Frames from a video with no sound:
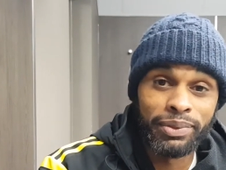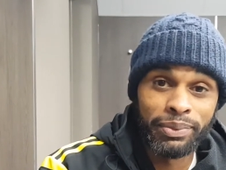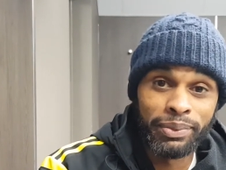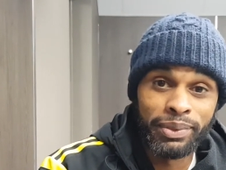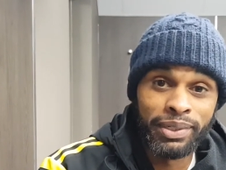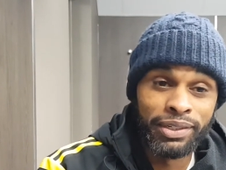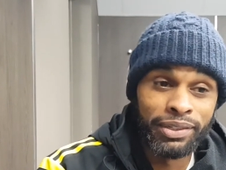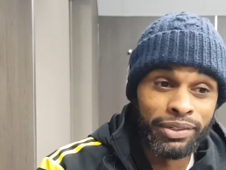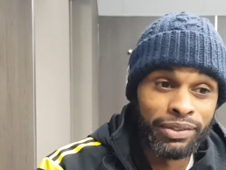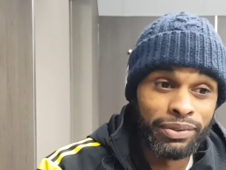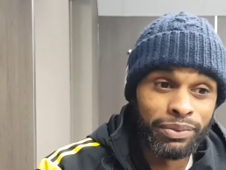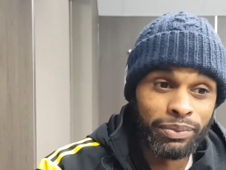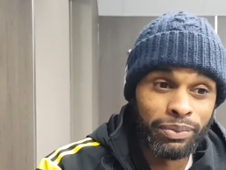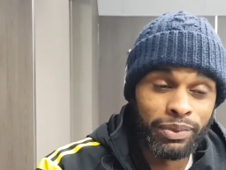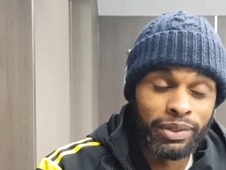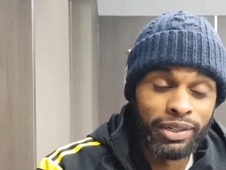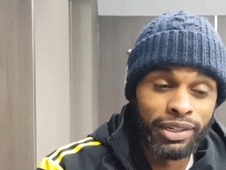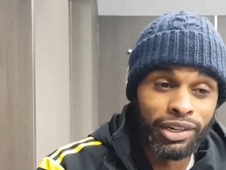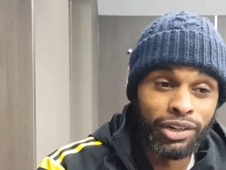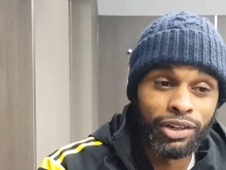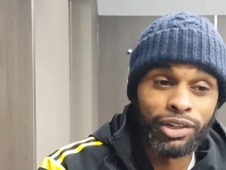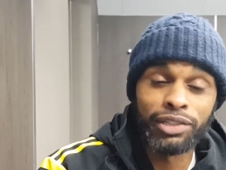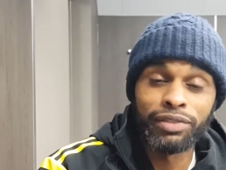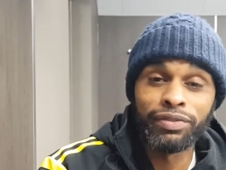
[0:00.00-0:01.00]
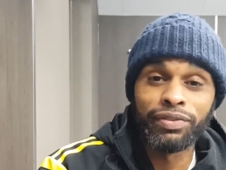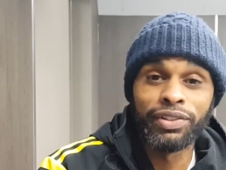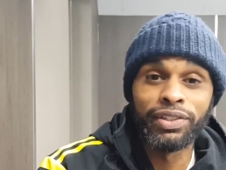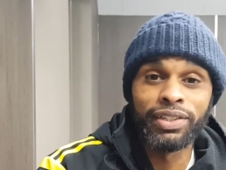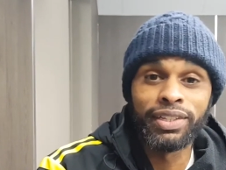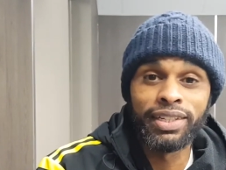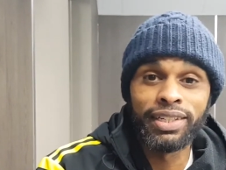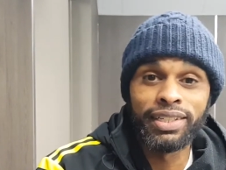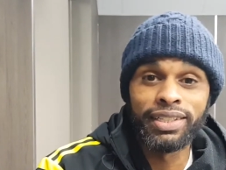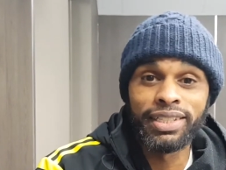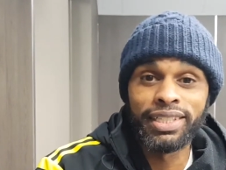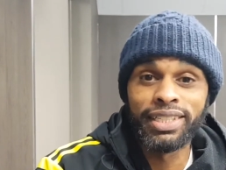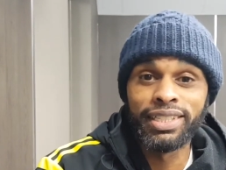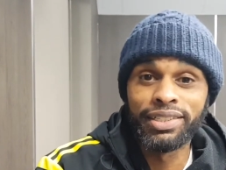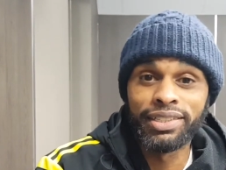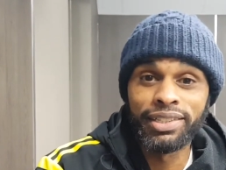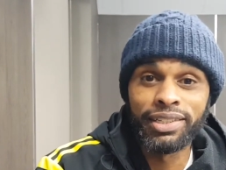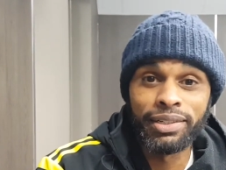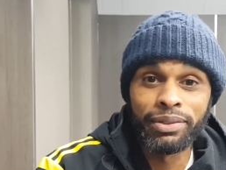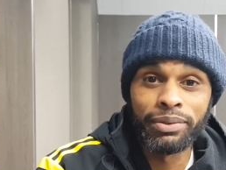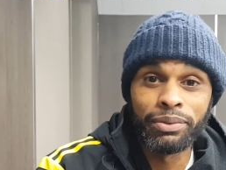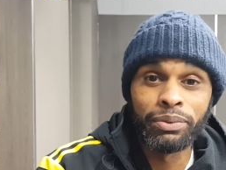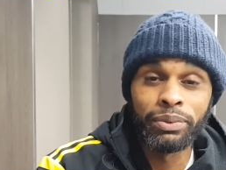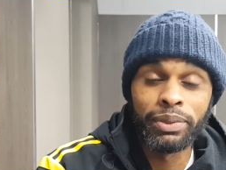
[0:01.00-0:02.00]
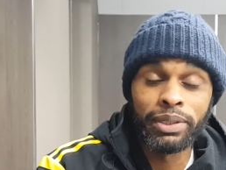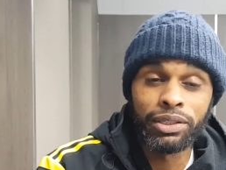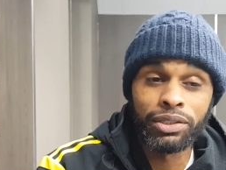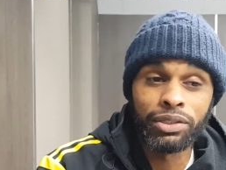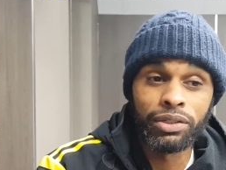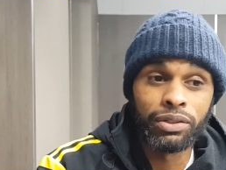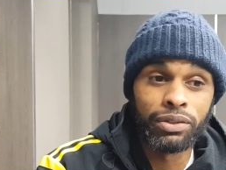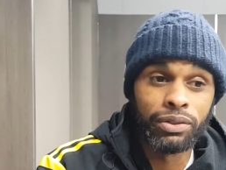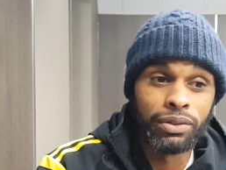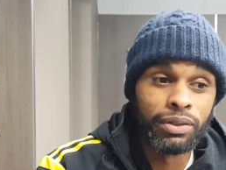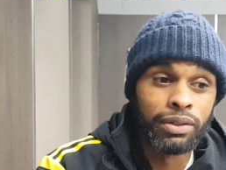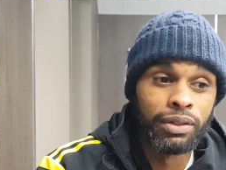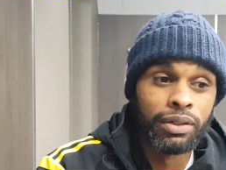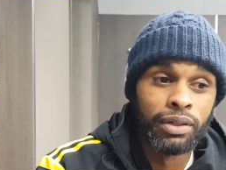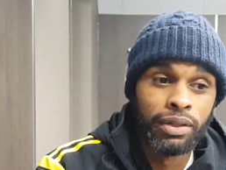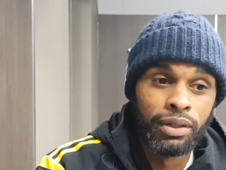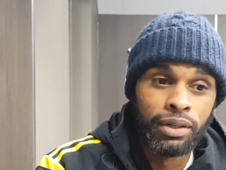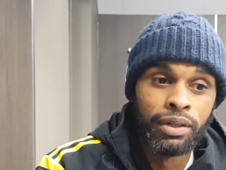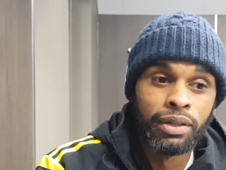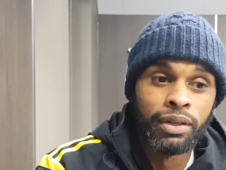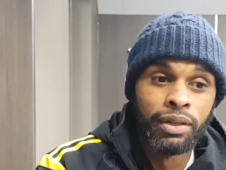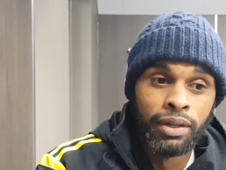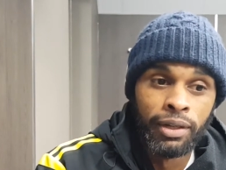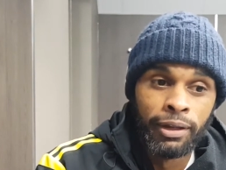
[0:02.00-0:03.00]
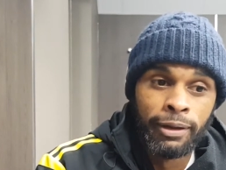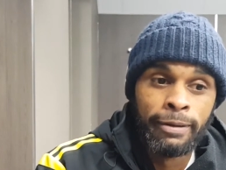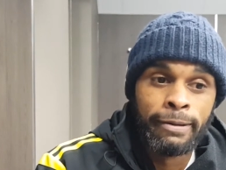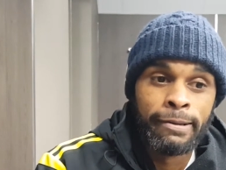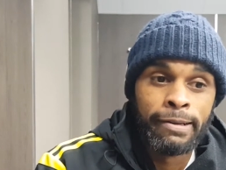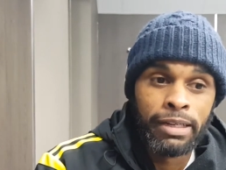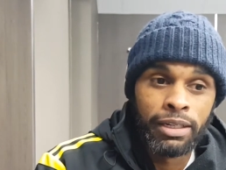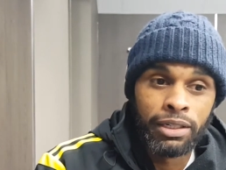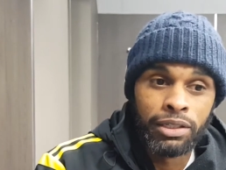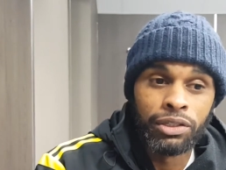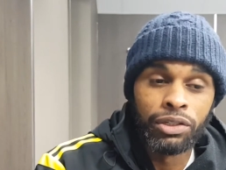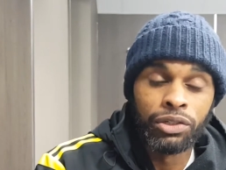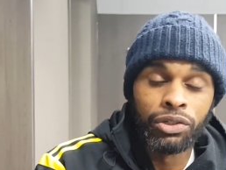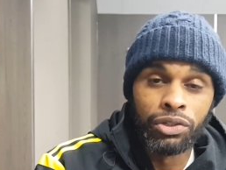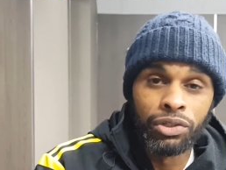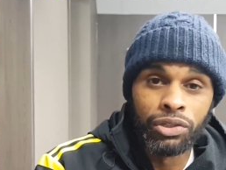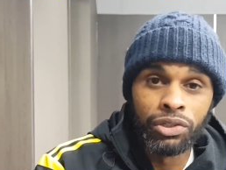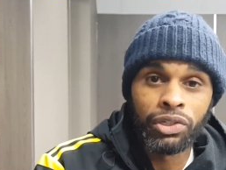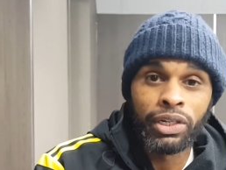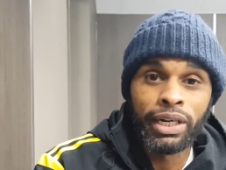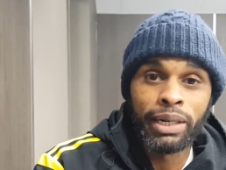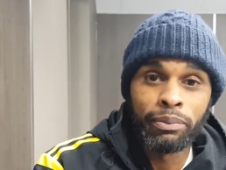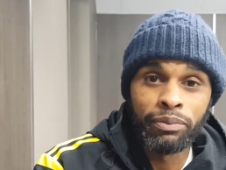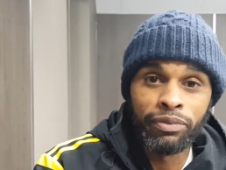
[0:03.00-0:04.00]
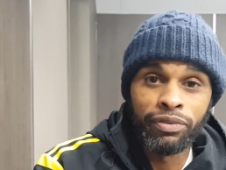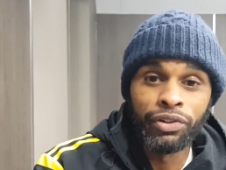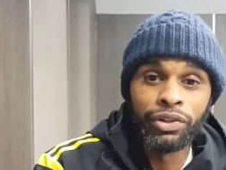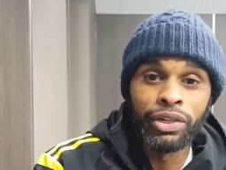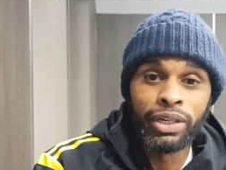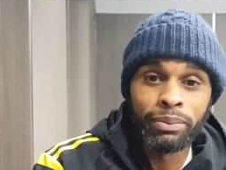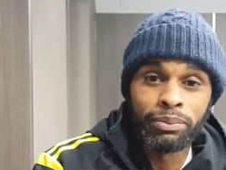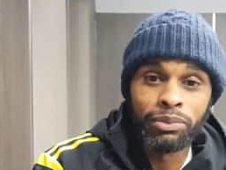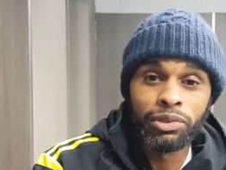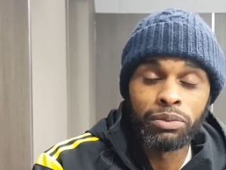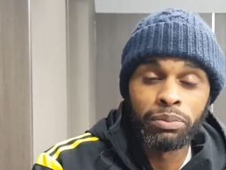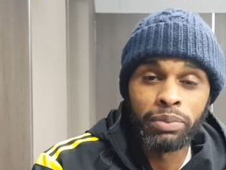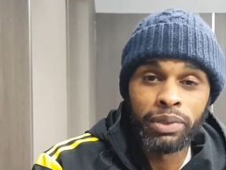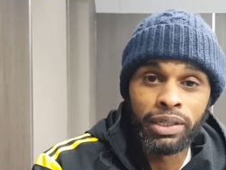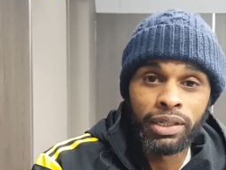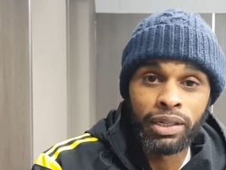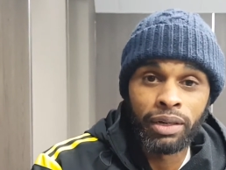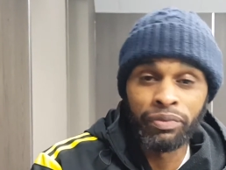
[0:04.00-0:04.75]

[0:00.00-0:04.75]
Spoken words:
You know, in the last third of the season, aren't we? So it's a good time for them to be.